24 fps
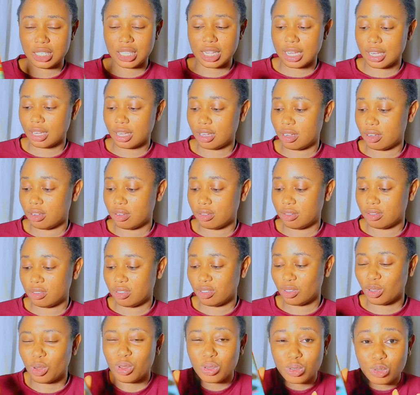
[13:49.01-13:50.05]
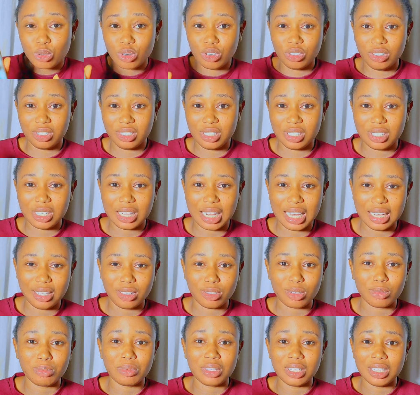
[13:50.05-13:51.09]
Like, not so greasy, like
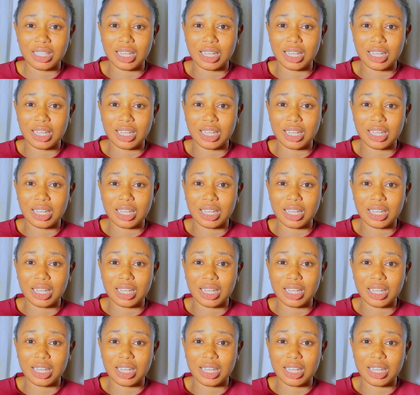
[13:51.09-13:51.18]
something